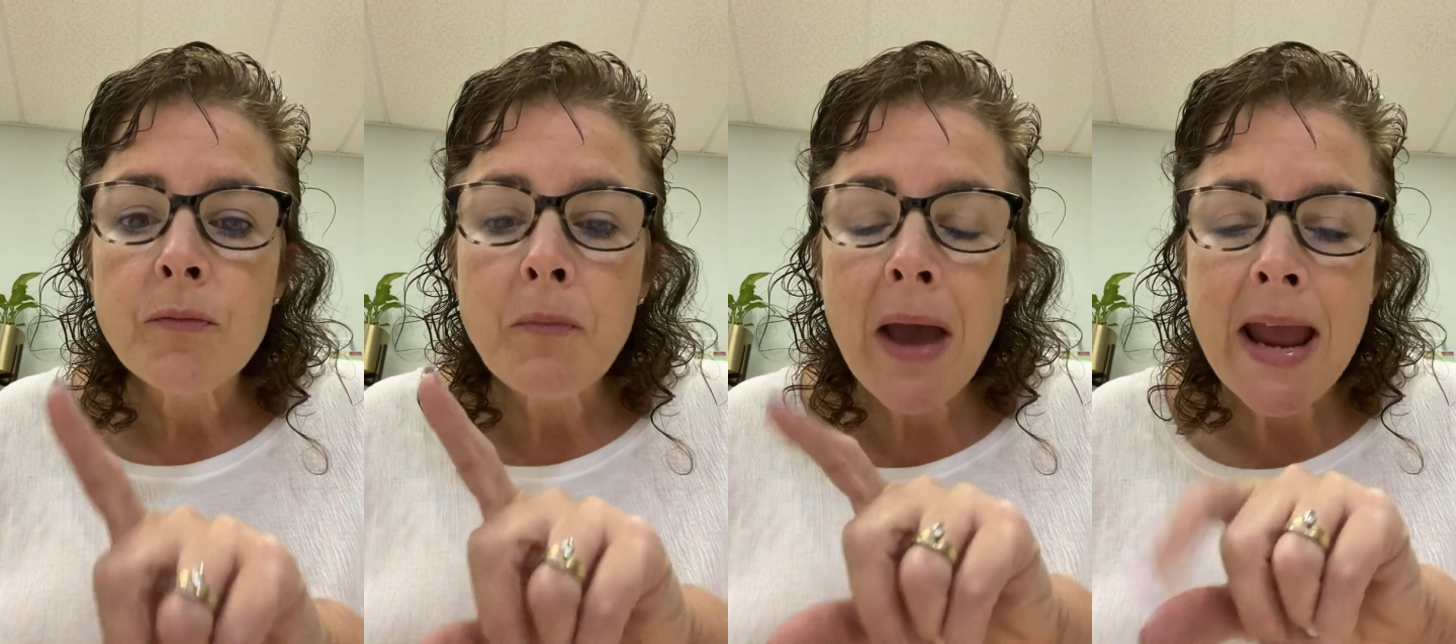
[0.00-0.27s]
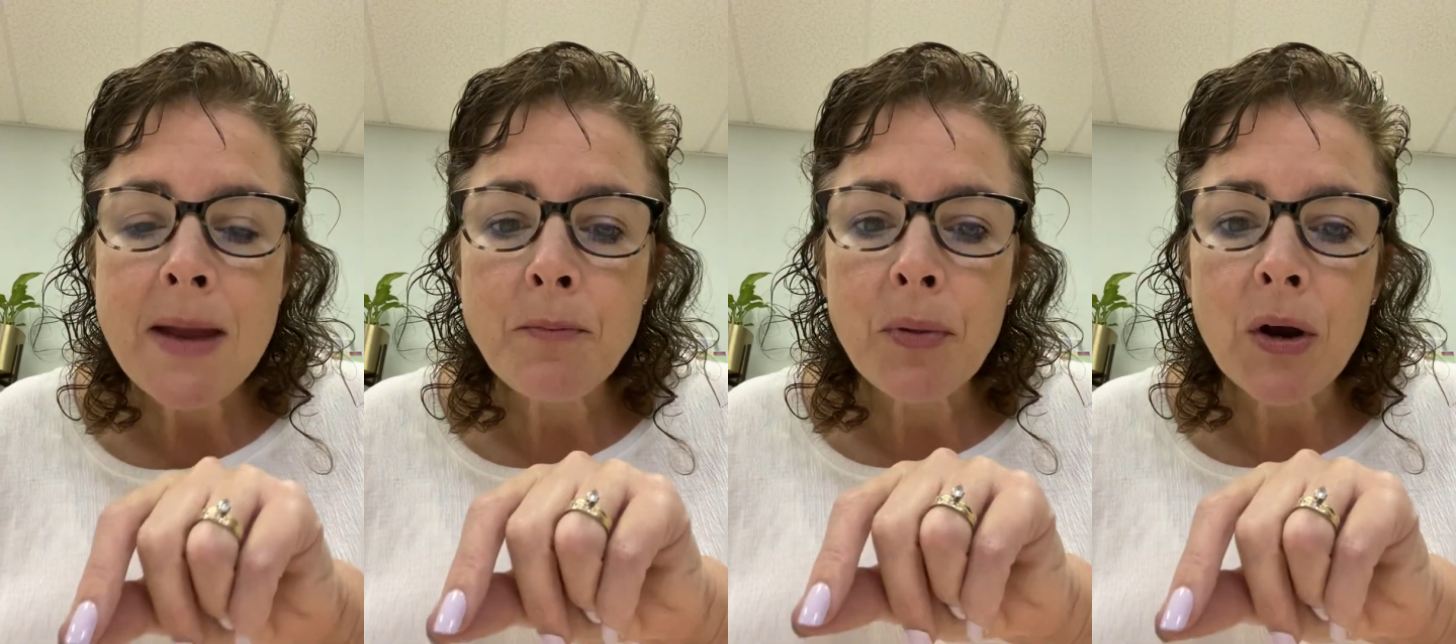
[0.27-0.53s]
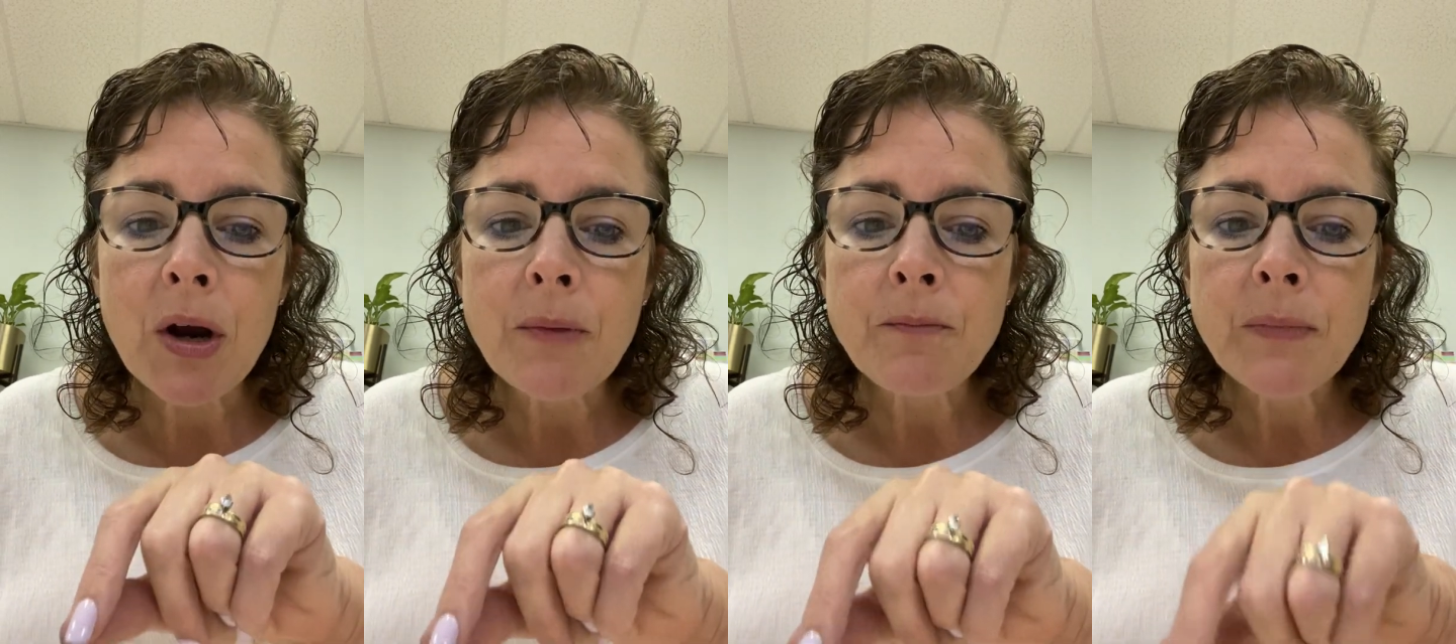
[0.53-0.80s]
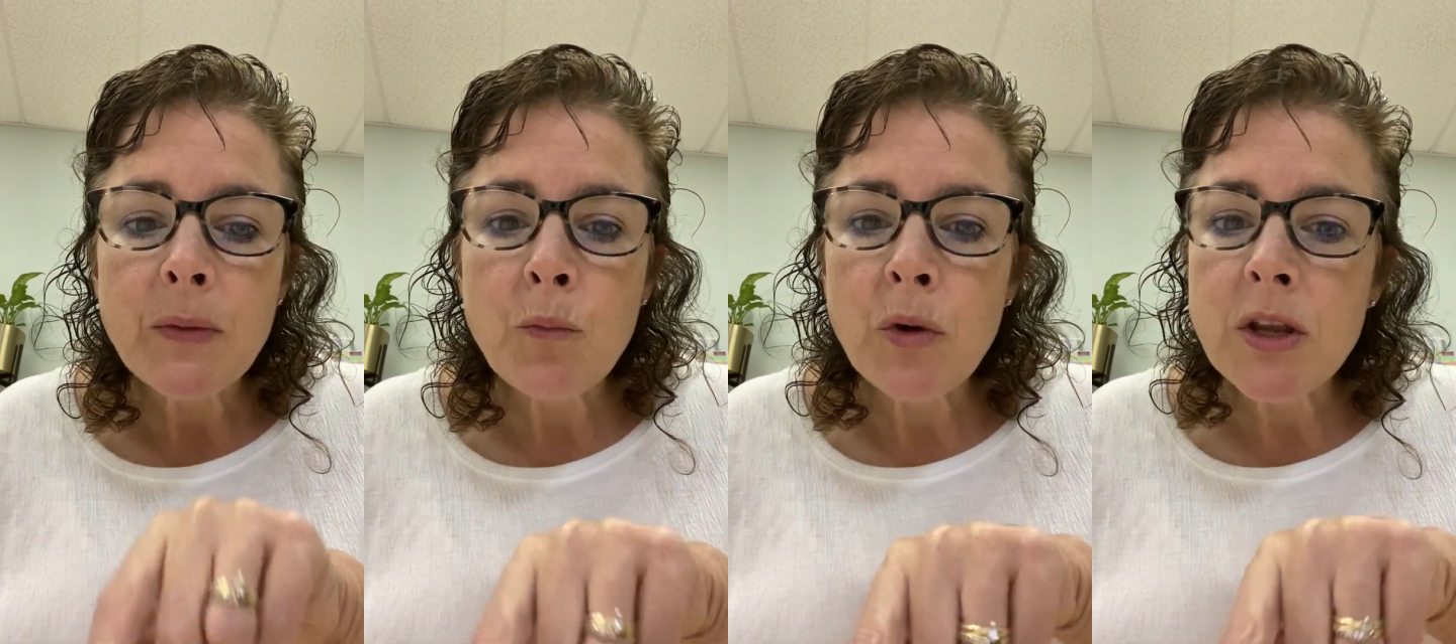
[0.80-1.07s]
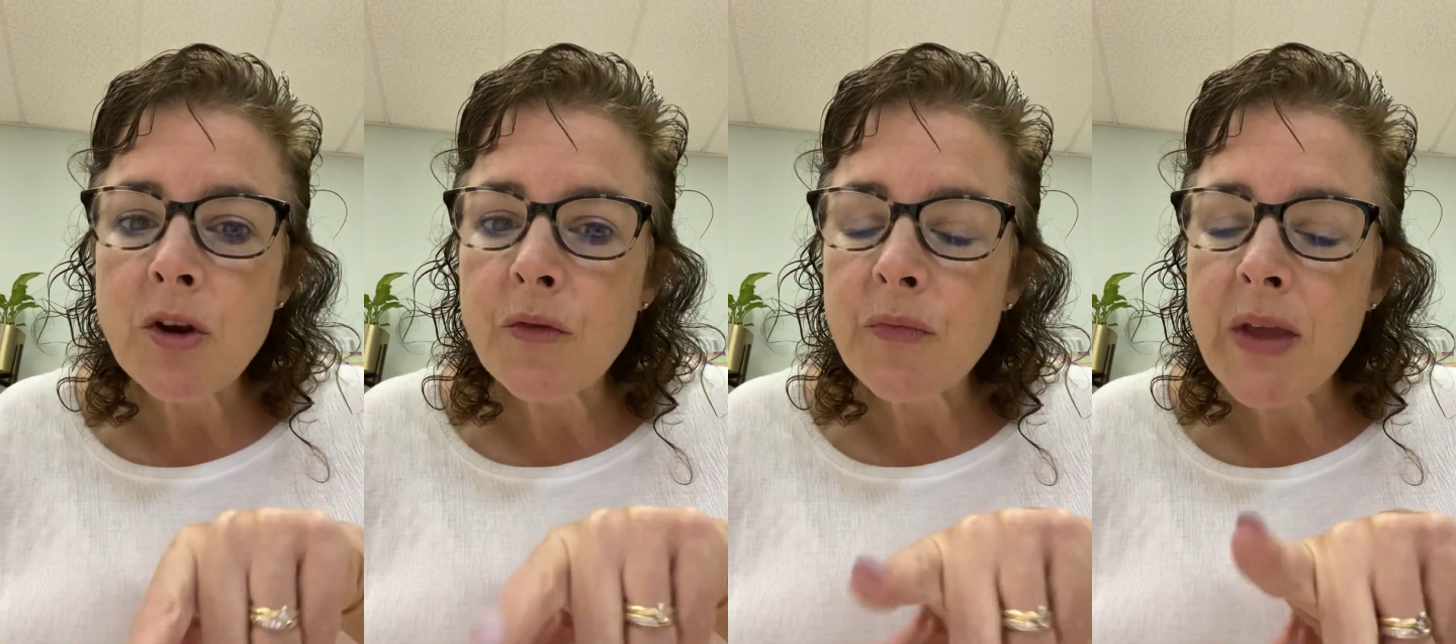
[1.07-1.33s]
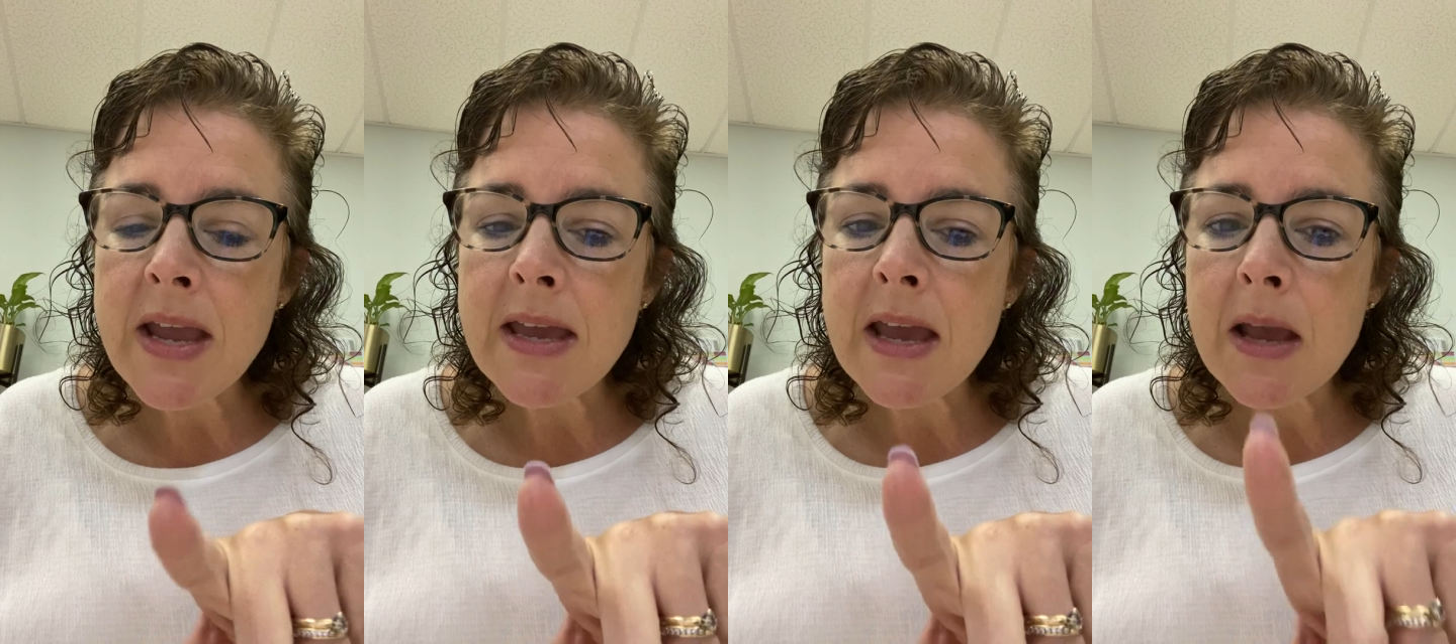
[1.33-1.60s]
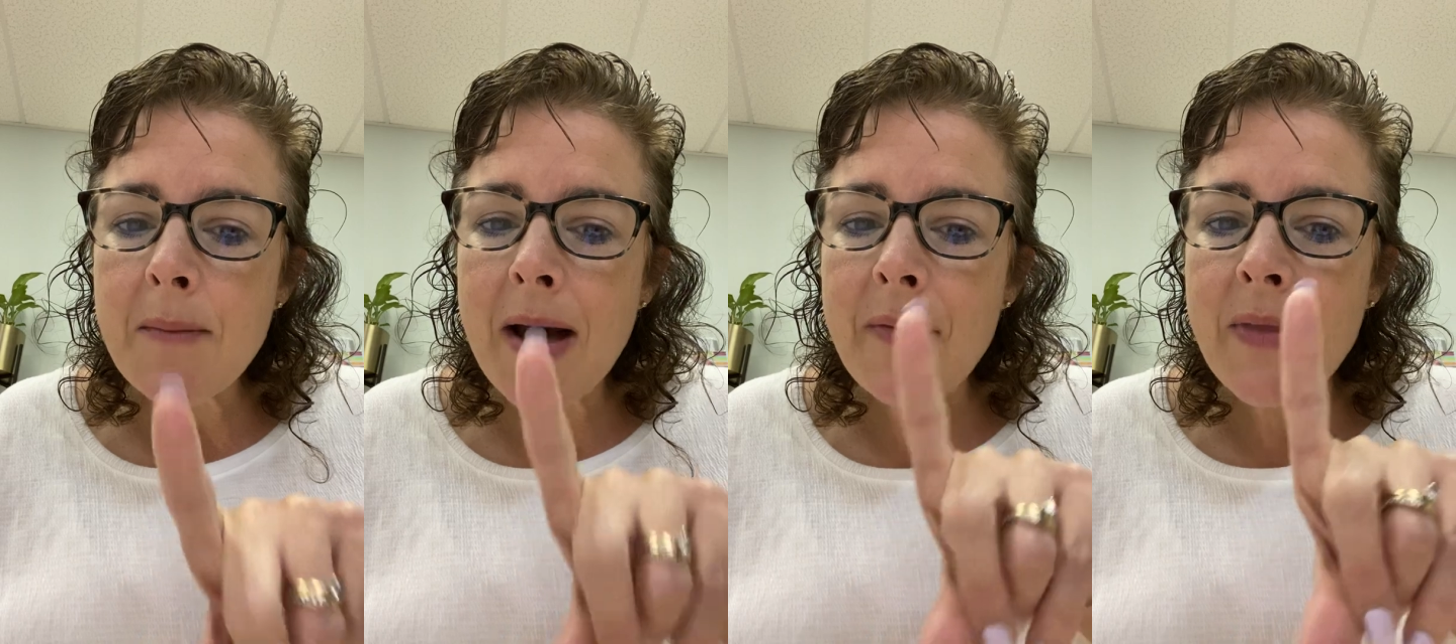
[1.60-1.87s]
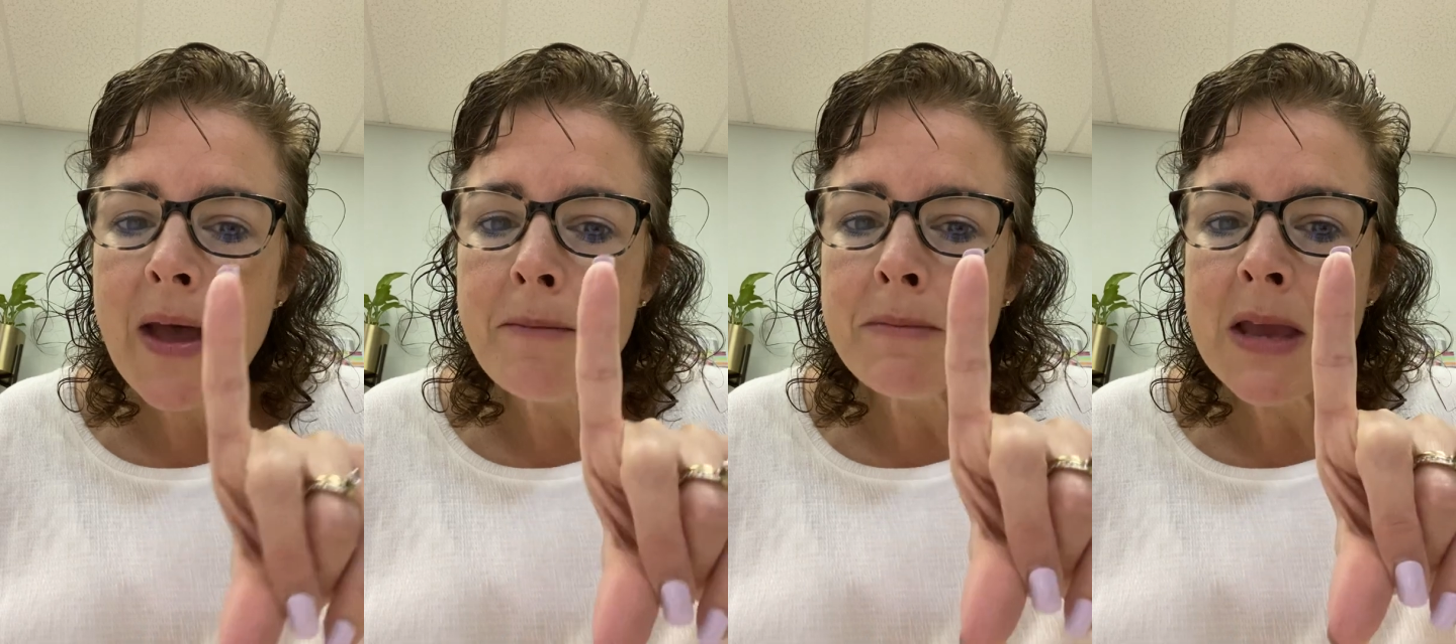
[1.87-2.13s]
paper when you're thinking
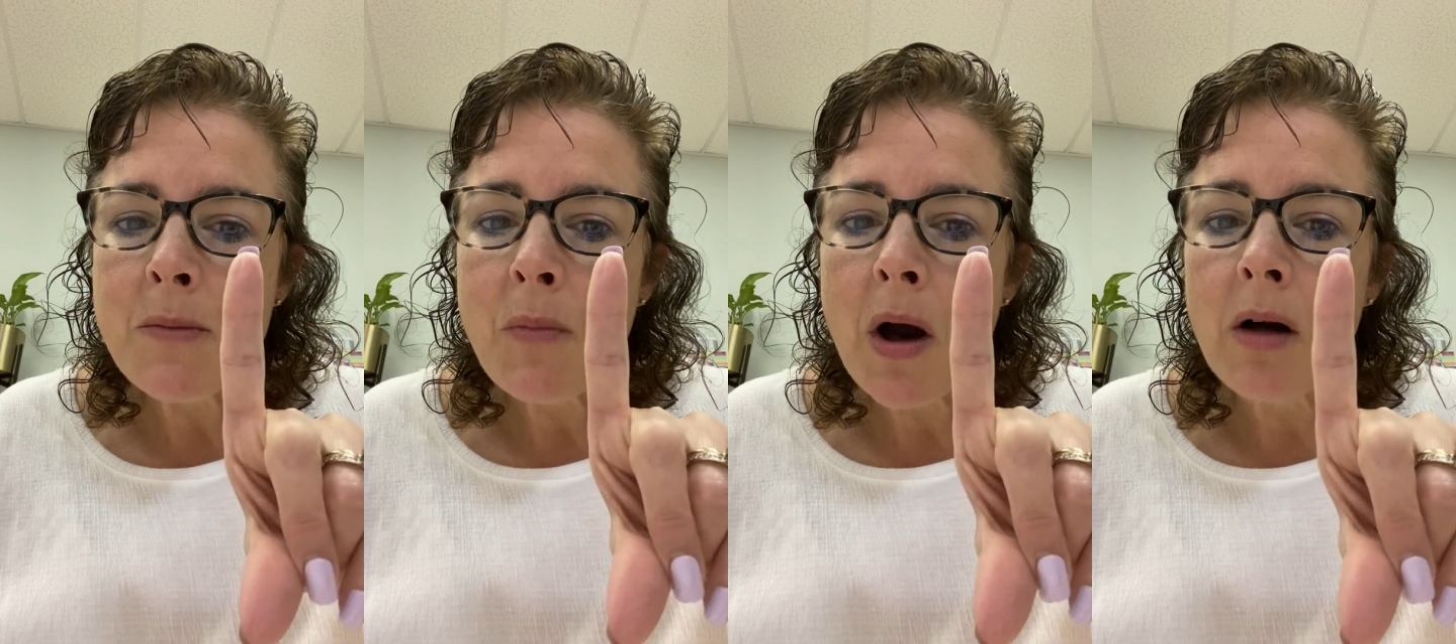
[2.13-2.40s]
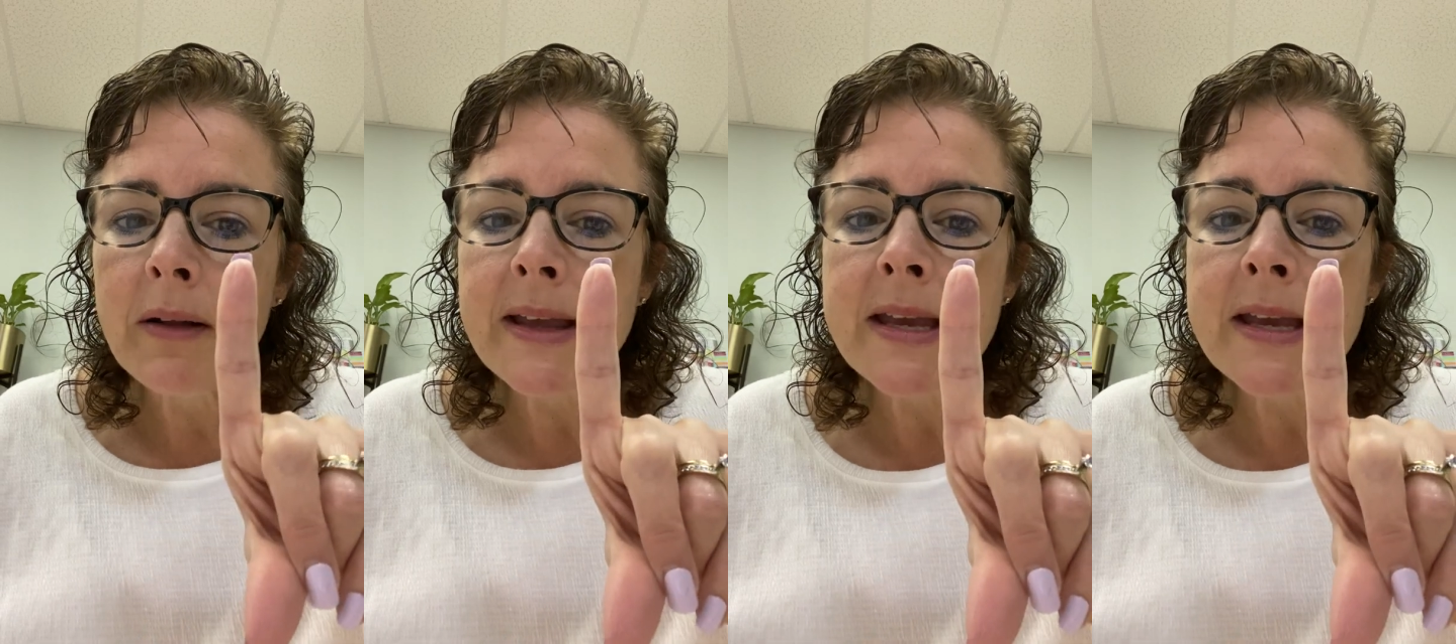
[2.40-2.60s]
about that meatball